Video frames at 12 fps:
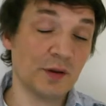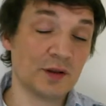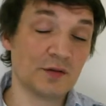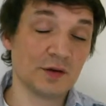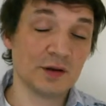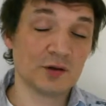
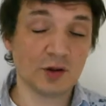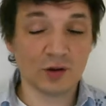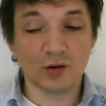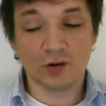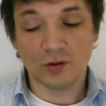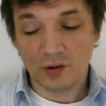military, so I don't
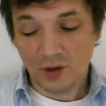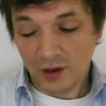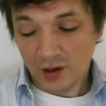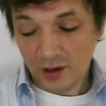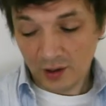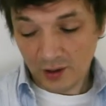know.
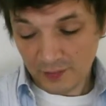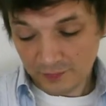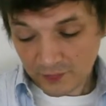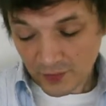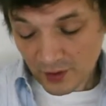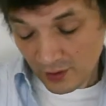
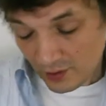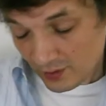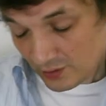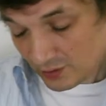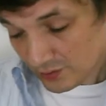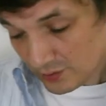
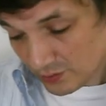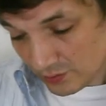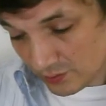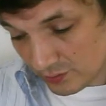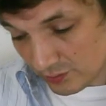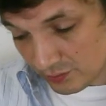
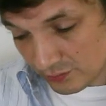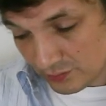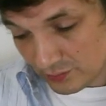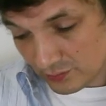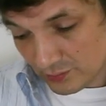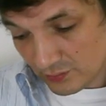So,
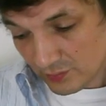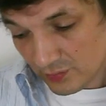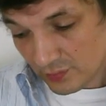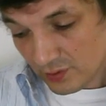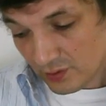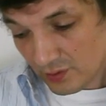
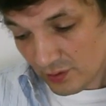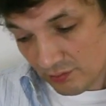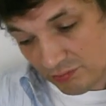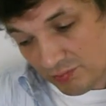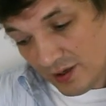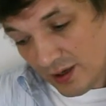
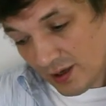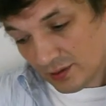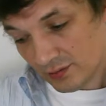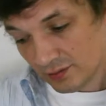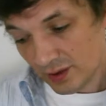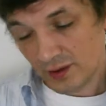
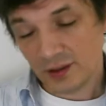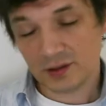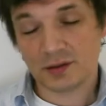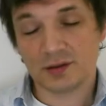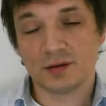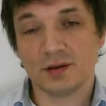yeah, I
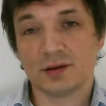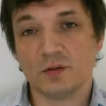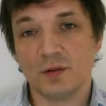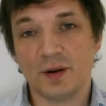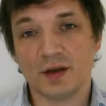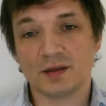guess it
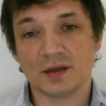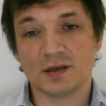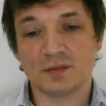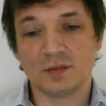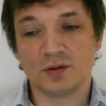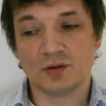will be
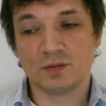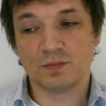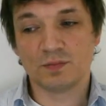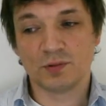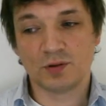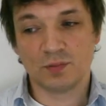accessible
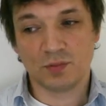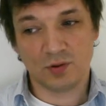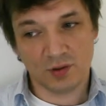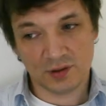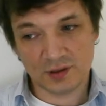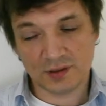to
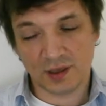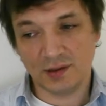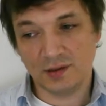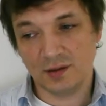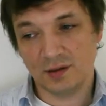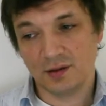broader
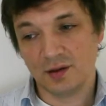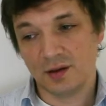society.